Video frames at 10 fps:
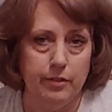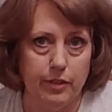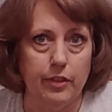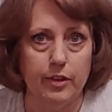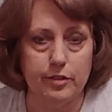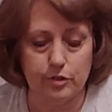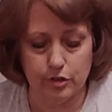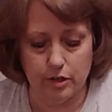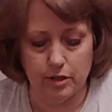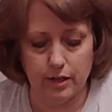then this is
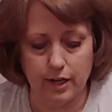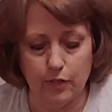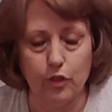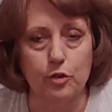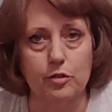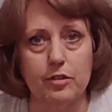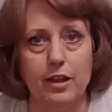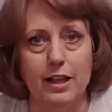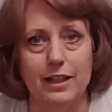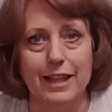going to get those
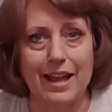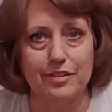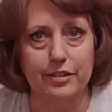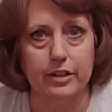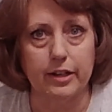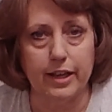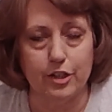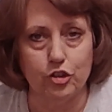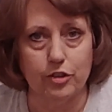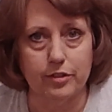last little
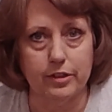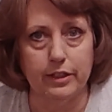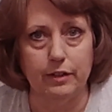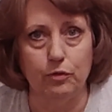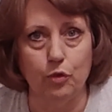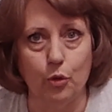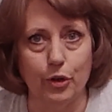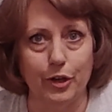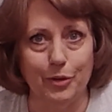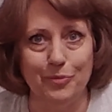edges clean for
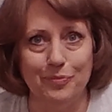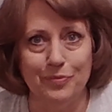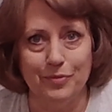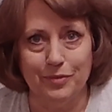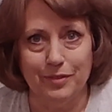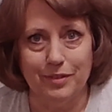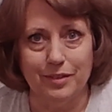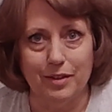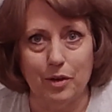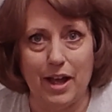you.
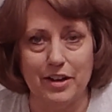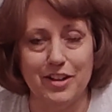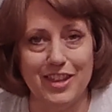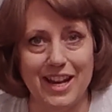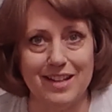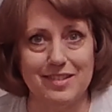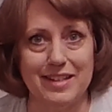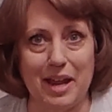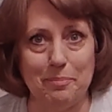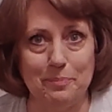On to the next
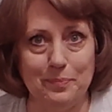step.